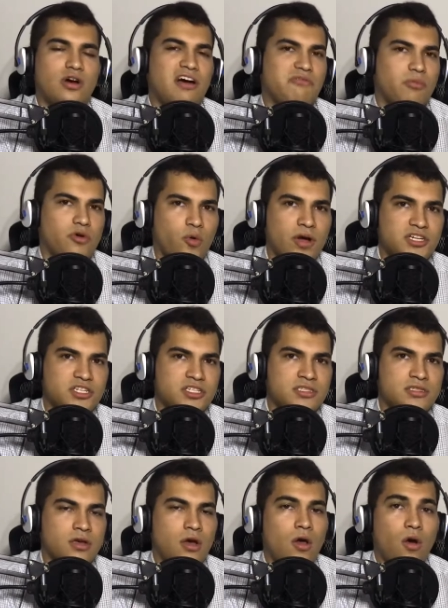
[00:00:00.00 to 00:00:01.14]
have more
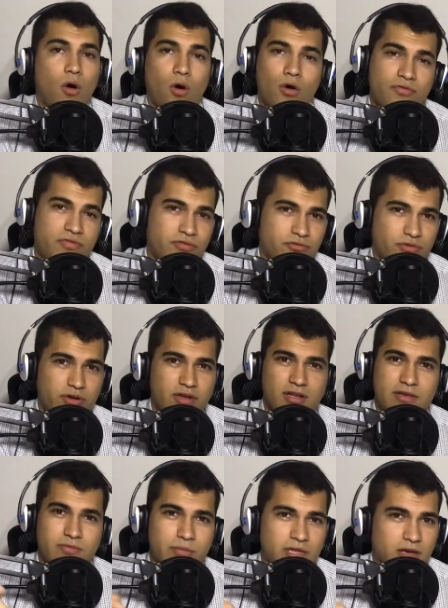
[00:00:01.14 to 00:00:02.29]
questions, or feel free to
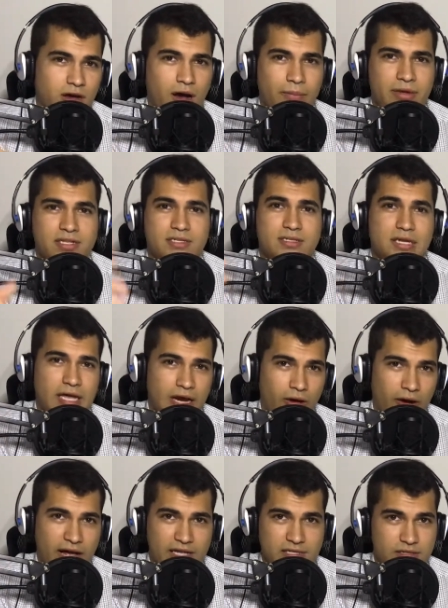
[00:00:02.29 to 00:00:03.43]
leave them in the comments and I'll
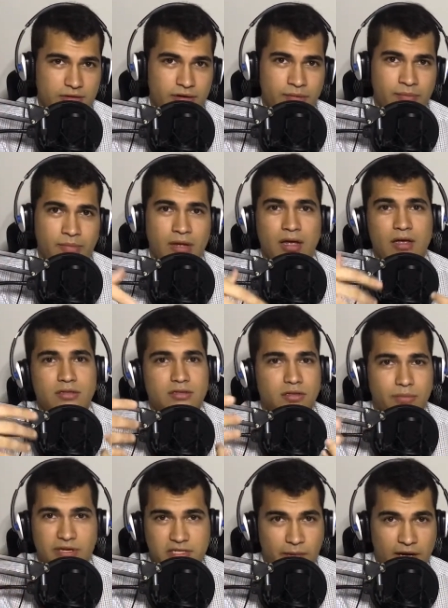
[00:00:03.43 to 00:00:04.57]
answer them to the
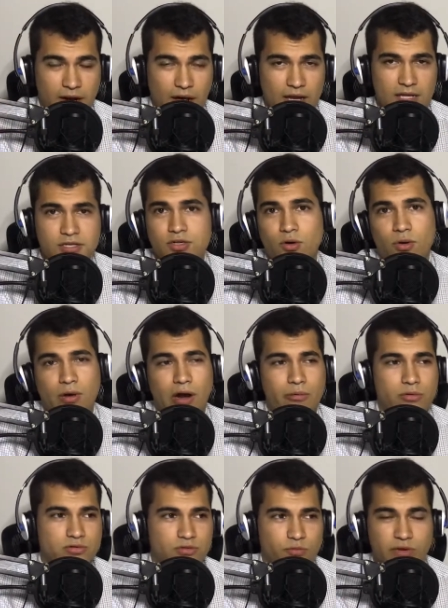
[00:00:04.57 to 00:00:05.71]
best of my knowledge, or I
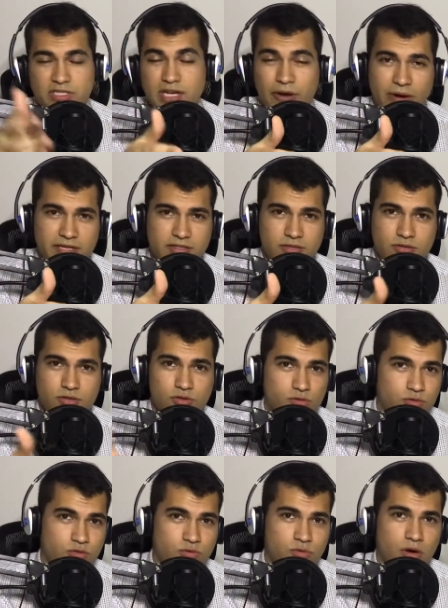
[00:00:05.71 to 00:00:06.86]
will redirect you
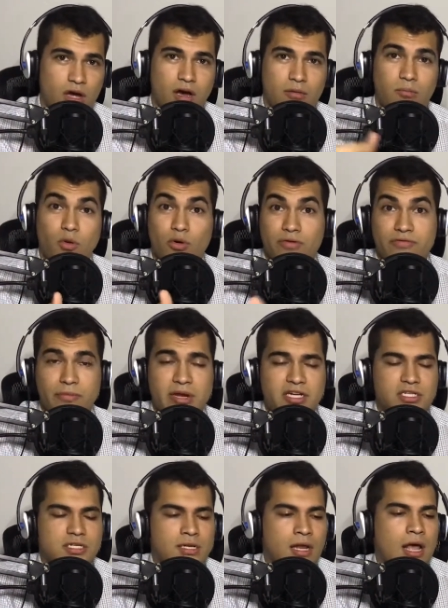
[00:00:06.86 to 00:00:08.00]
to more
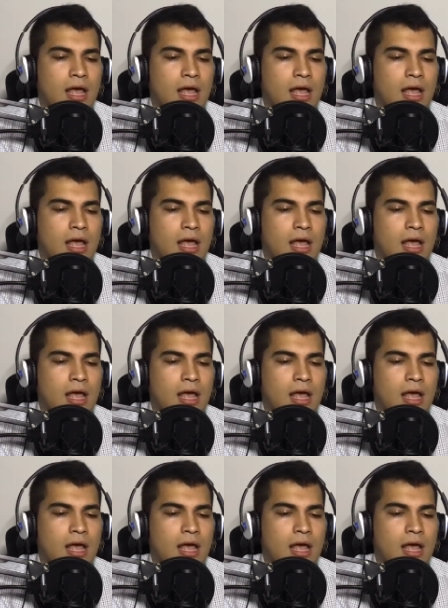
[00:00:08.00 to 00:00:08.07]
information.